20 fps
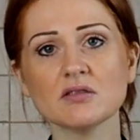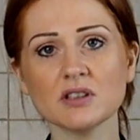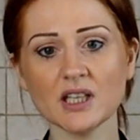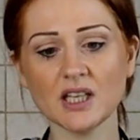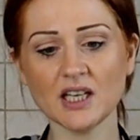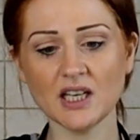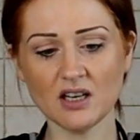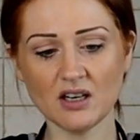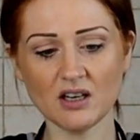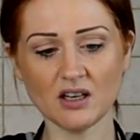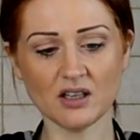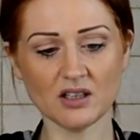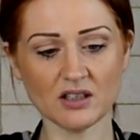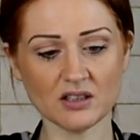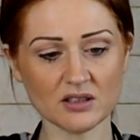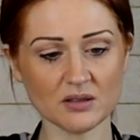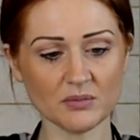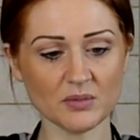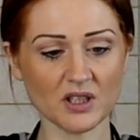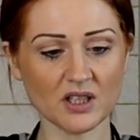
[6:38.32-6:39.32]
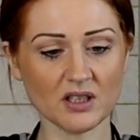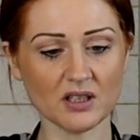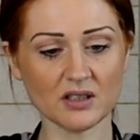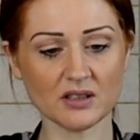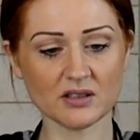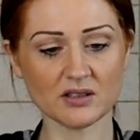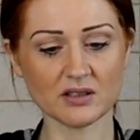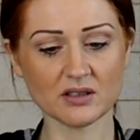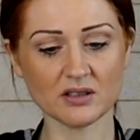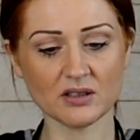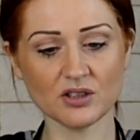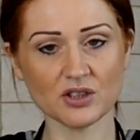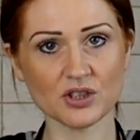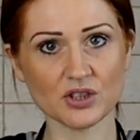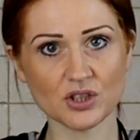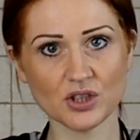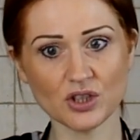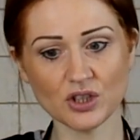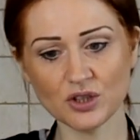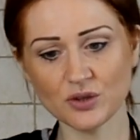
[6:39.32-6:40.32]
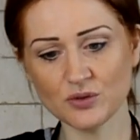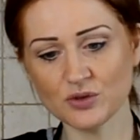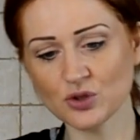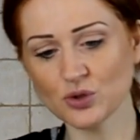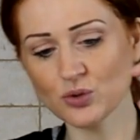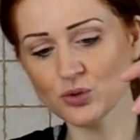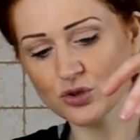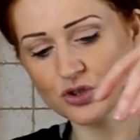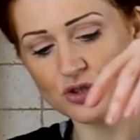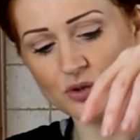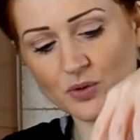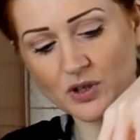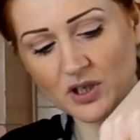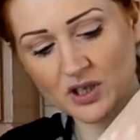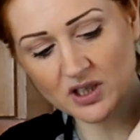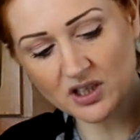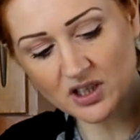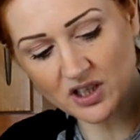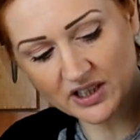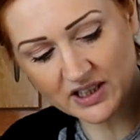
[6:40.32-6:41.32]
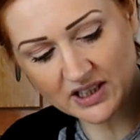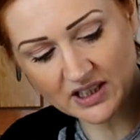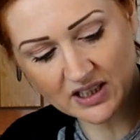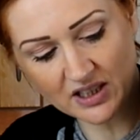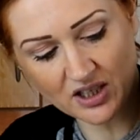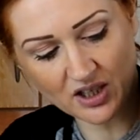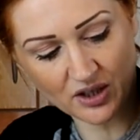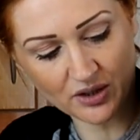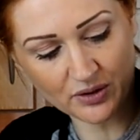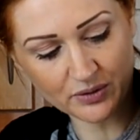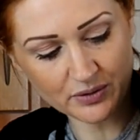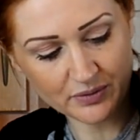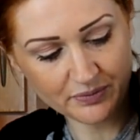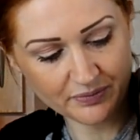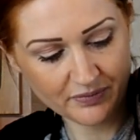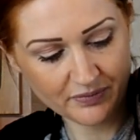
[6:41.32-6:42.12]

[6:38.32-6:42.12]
really hard because you're just going to lose it all. So we're going to lightly go.